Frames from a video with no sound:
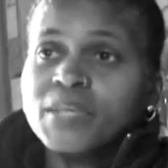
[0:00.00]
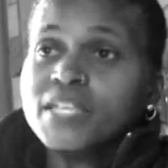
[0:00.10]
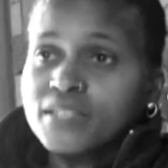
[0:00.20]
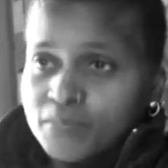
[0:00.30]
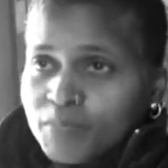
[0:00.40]

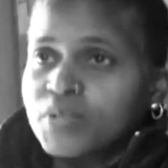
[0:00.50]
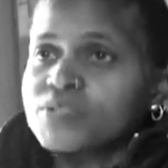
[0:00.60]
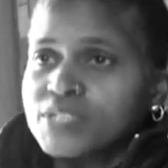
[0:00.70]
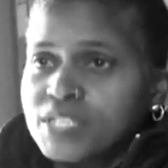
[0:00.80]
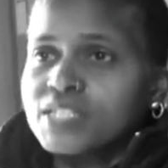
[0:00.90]
men,
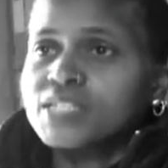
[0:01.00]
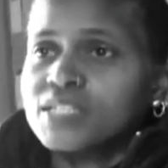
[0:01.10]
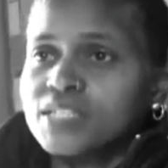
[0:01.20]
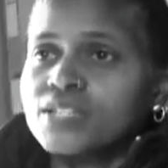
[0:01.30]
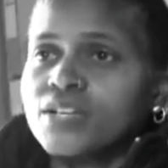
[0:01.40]
mostly,
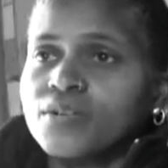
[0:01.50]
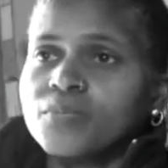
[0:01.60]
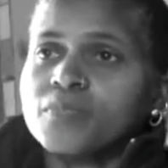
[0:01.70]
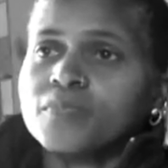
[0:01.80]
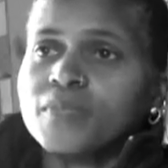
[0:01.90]
you
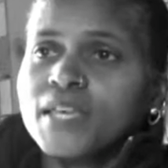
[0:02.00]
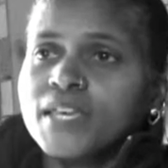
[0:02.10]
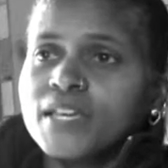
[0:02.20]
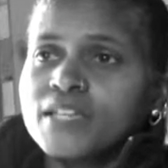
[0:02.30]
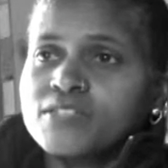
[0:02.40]
know, in,
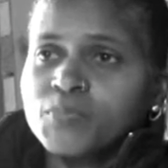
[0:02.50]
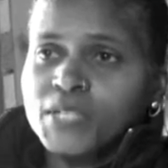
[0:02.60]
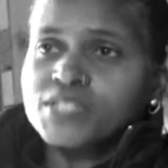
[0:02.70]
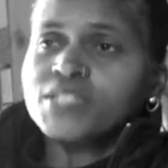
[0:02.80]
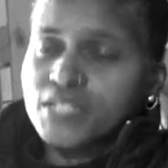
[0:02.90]
in, in
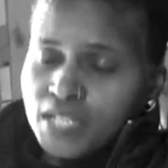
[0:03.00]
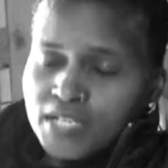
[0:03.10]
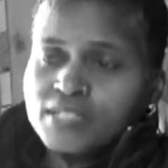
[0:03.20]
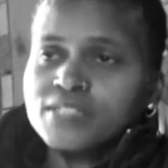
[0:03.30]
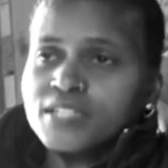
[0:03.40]
especially Germany? You
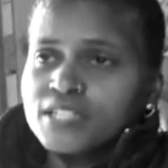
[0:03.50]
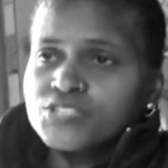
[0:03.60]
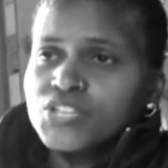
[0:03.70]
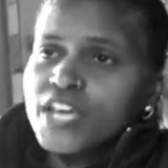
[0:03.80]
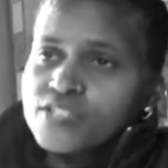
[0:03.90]
know,
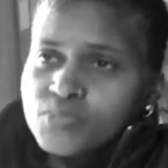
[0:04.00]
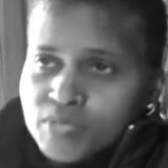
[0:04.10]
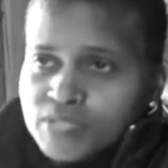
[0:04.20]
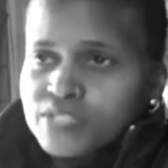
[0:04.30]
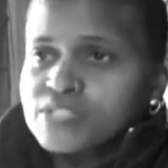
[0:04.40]
yeah. Jazz
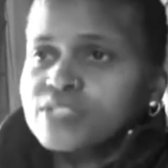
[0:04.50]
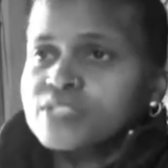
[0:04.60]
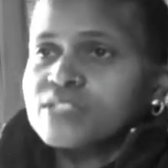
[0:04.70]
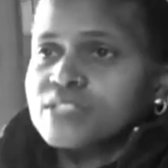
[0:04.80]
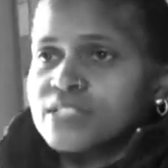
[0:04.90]

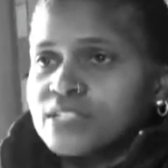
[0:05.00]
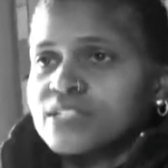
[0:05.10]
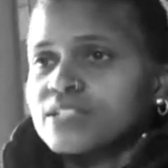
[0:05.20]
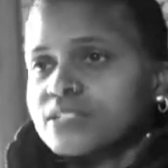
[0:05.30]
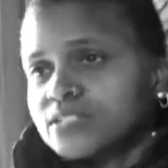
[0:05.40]
musicians and,
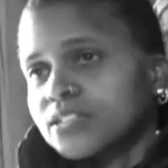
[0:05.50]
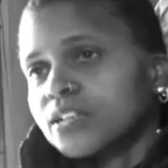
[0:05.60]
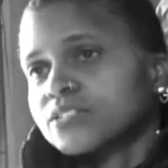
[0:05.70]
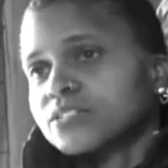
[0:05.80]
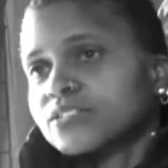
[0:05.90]
and
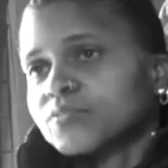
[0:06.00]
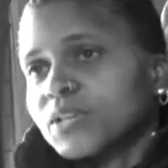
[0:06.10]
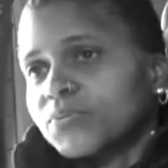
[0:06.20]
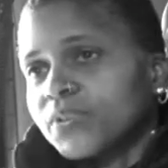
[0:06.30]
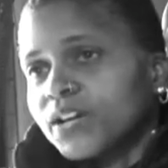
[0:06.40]
such.
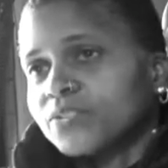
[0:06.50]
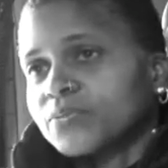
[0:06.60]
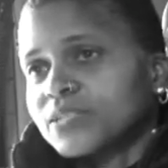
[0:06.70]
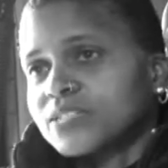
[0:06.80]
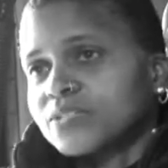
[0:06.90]
My
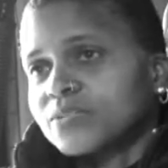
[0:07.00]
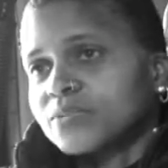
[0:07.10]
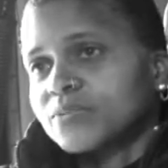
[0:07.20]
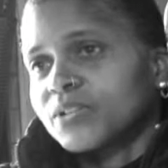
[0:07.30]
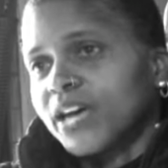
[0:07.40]
father was a
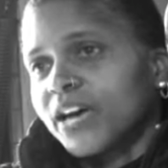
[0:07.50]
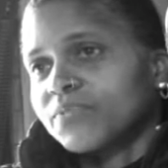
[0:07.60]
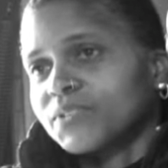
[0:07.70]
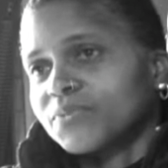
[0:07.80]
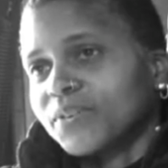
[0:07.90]
real
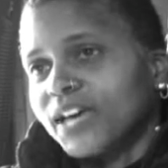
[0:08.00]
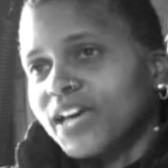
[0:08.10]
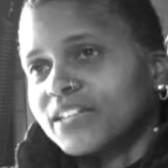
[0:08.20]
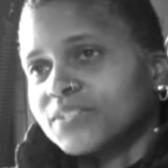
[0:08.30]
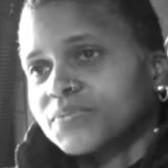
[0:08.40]
avid
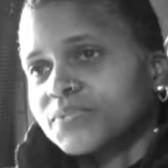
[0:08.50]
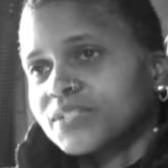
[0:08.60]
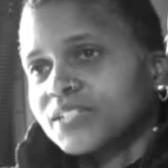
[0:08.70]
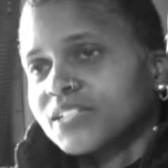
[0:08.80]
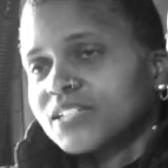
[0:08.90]
fan,
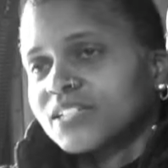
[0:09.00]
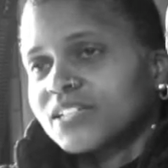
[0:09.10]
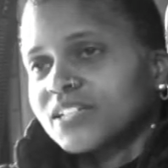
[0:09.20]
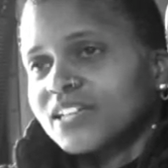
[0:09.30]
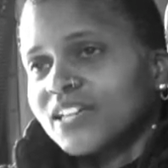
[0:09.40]

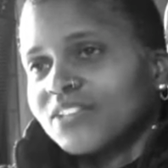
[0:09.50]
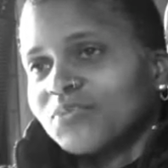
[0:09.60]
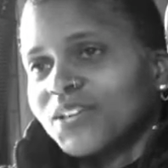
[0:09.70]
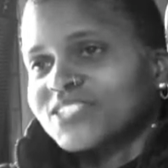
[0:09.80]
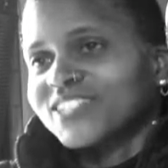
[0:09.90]
an
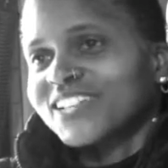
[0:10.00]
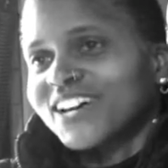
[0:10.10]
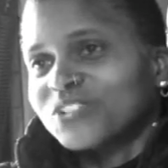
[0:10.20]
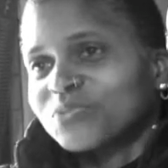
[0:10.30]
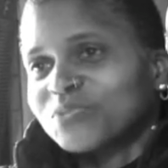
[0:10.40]

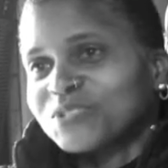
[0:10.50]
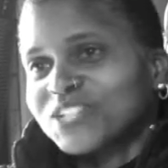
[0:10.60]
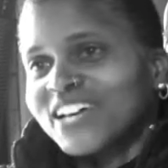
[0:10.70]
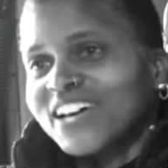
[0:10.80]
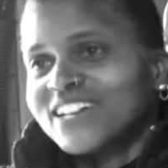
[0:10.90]
aficionado for
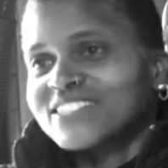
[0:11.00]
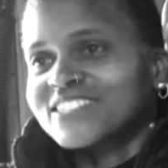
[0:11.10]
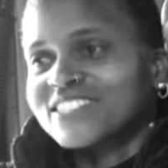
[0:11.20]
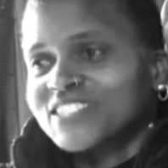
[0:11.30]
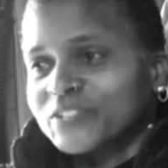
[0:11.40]

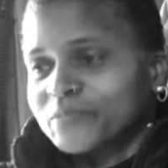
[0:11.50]
jazz,